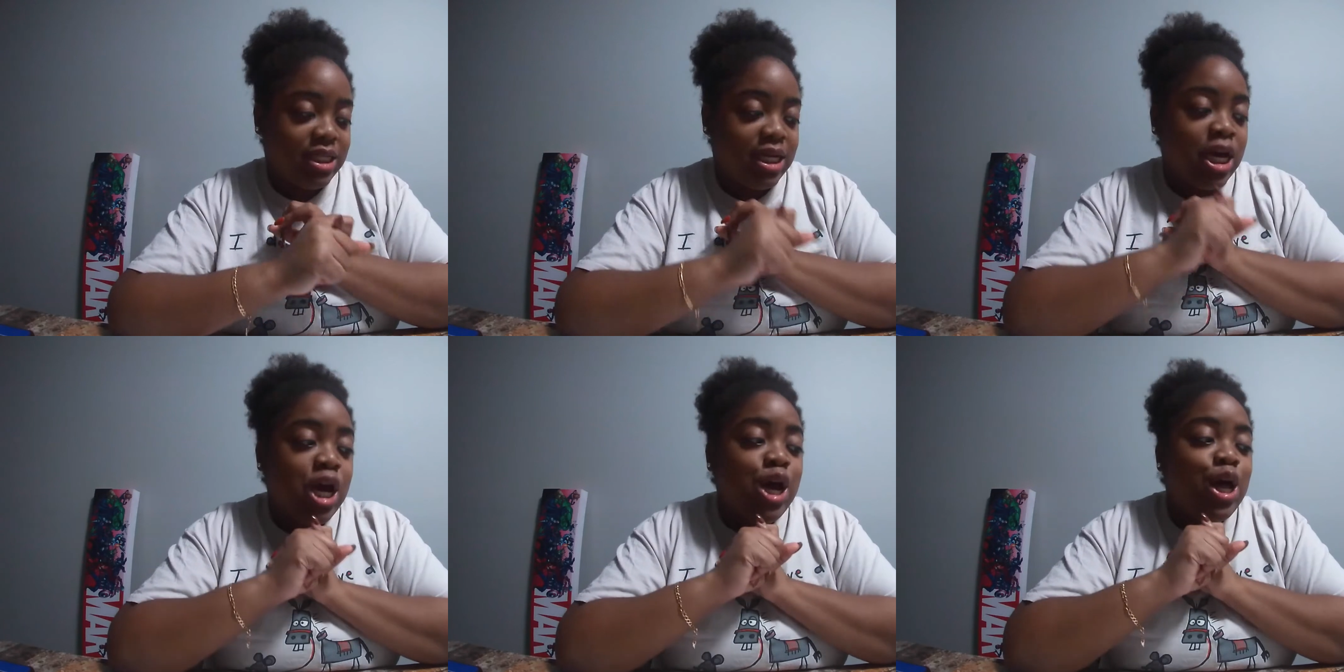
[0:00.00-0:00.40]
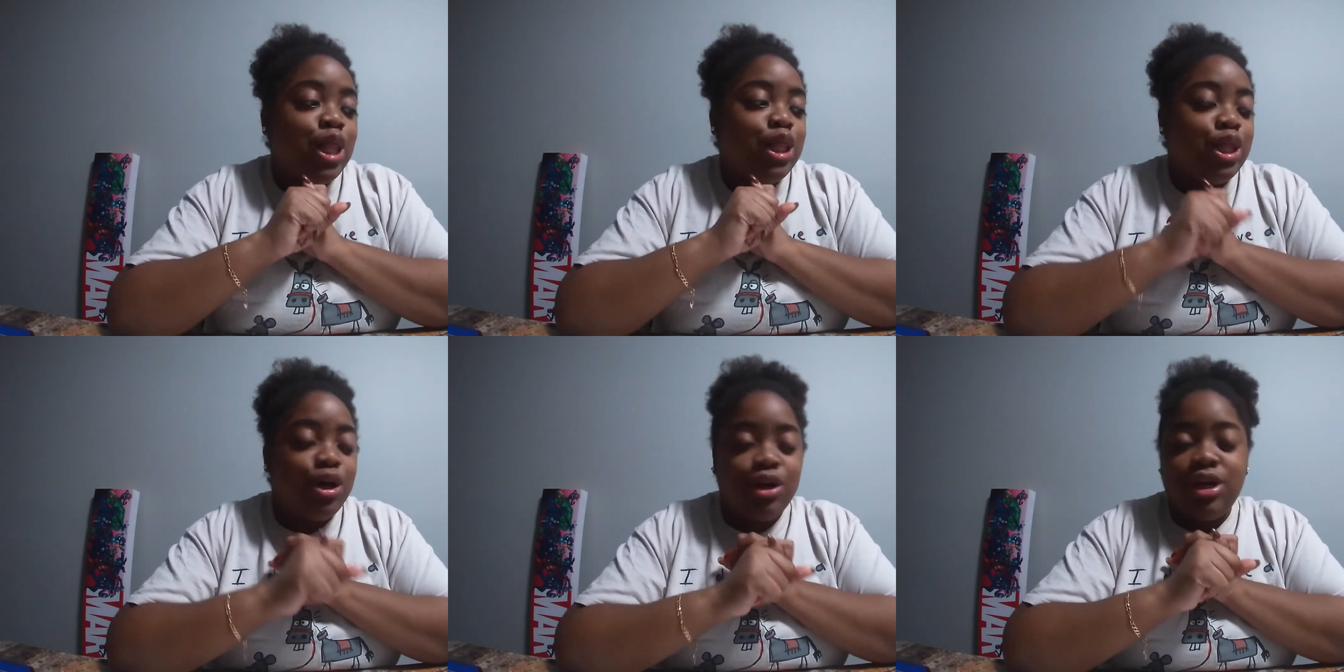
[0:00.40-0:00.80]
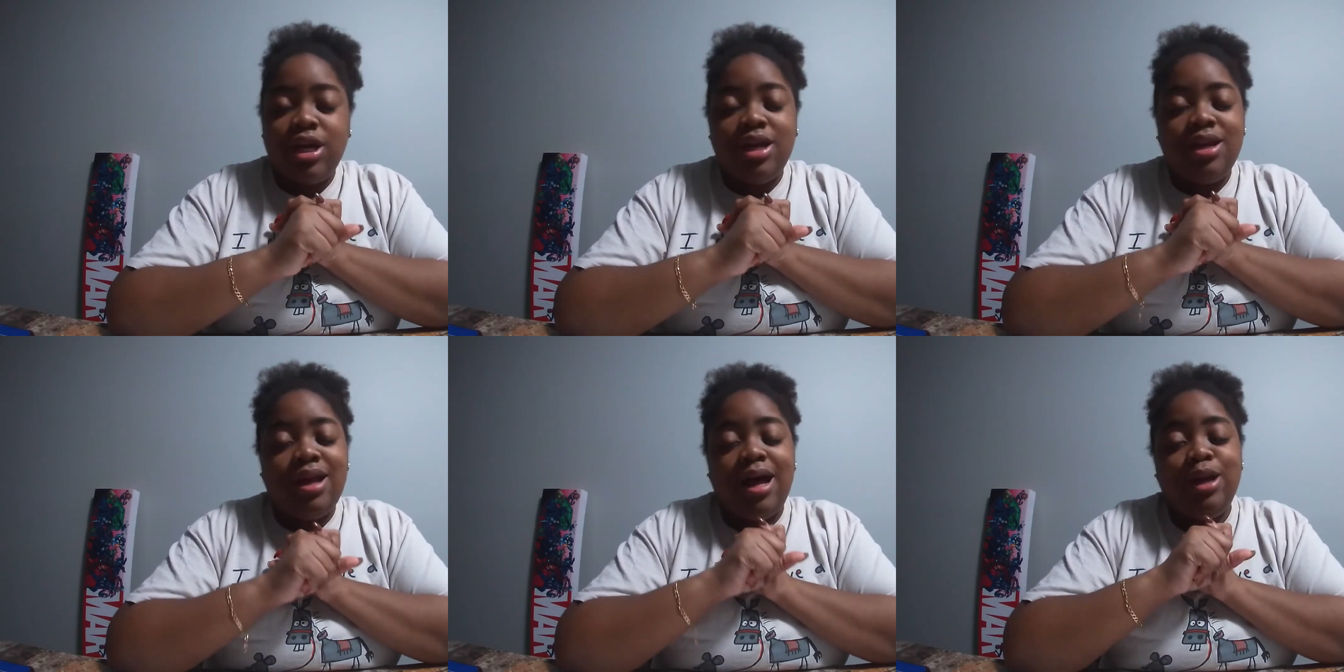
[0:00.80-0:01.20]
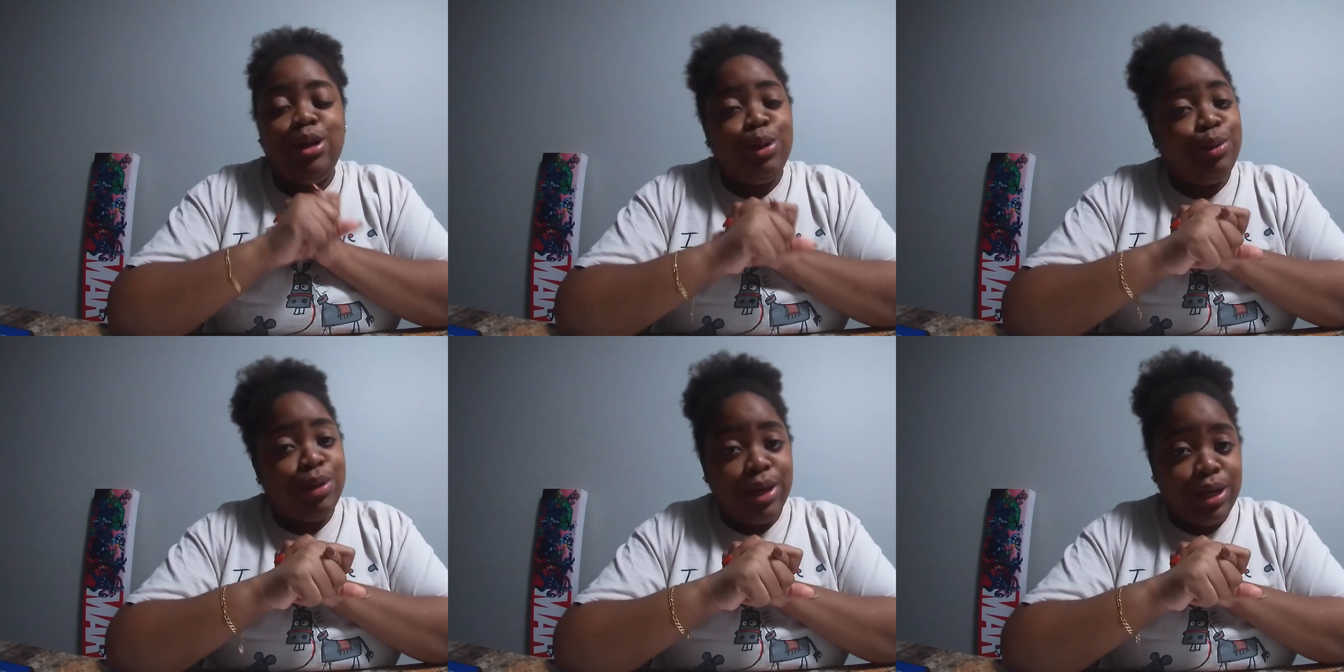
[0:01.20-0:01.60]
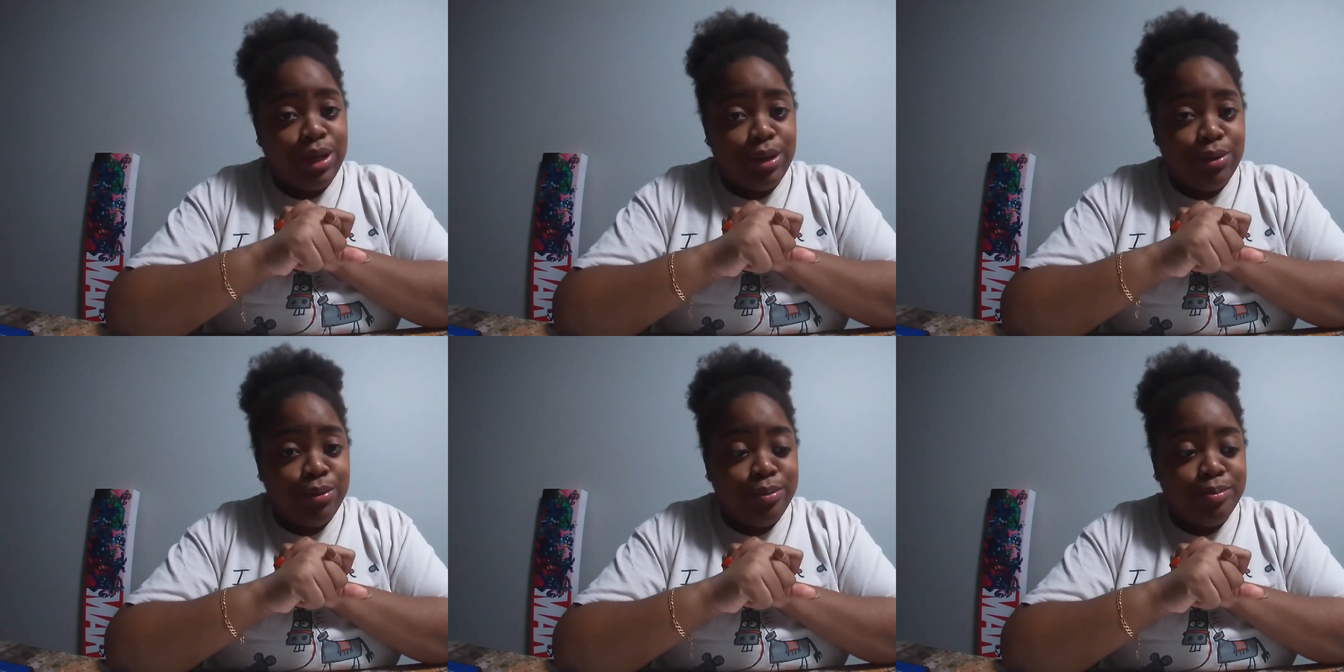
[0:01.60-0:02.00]
it. Larkin, I don't like
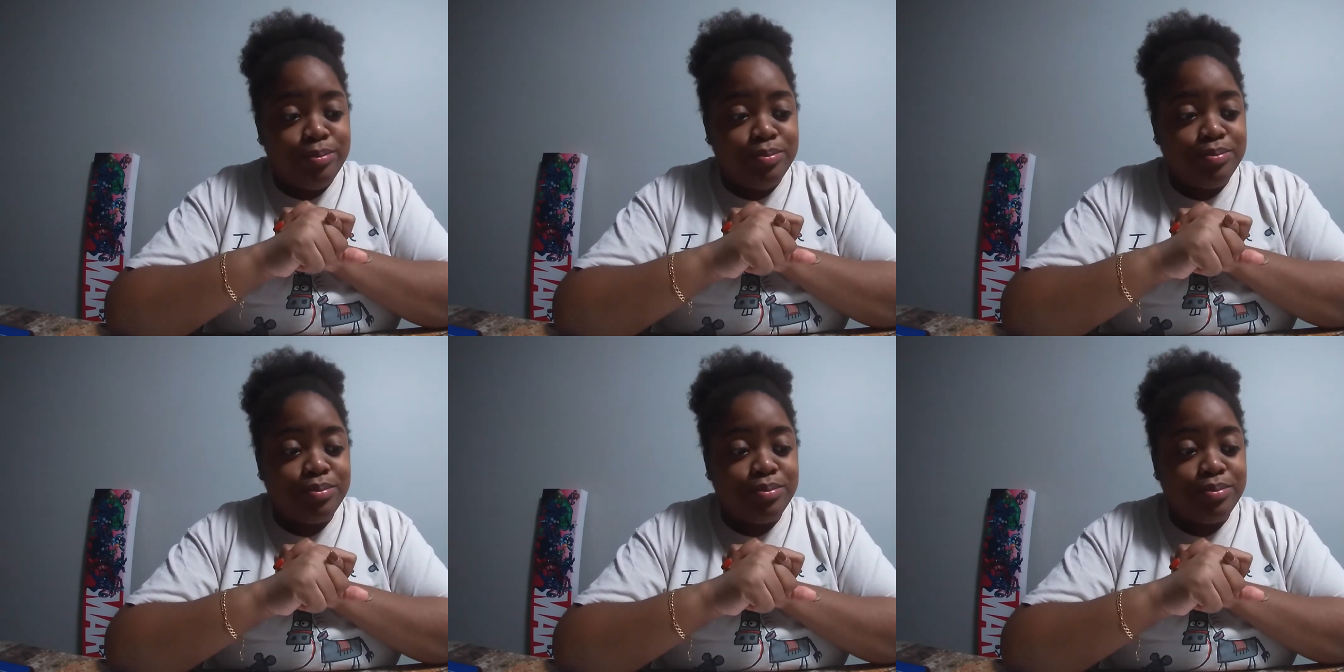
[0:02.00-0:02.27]
you.